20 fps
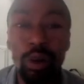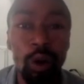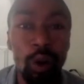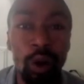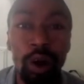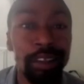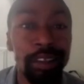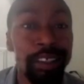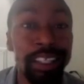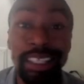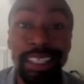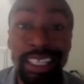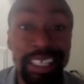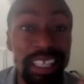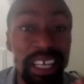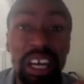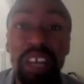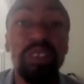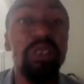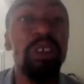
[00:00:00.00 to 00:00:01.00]
on is because he's
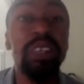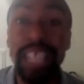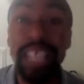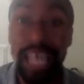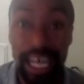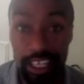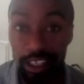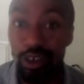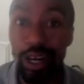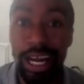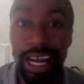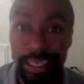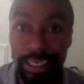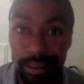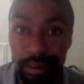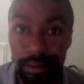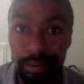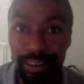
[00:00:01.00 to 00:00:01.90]
under contract.